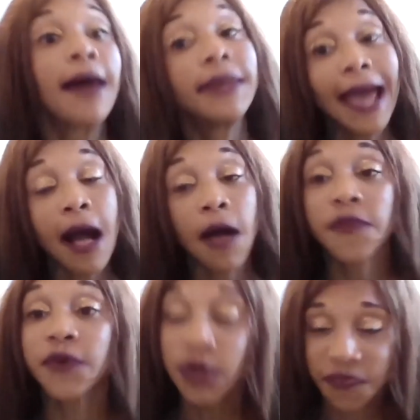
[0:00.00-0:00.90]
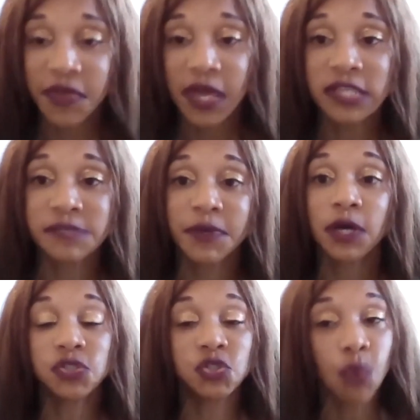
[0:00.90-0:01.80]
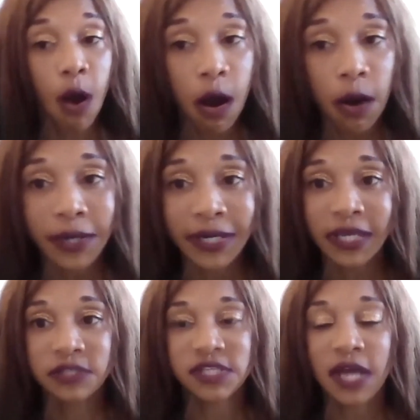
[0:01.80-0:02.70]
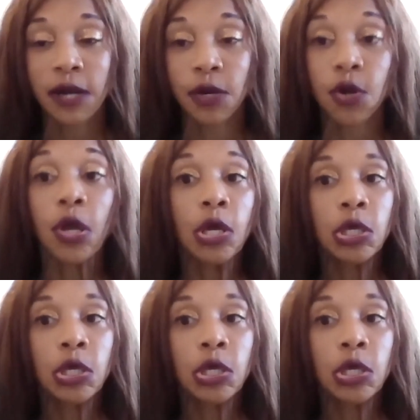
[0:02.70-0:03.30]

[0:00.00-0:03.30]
Now, the good thing is because you are an insider,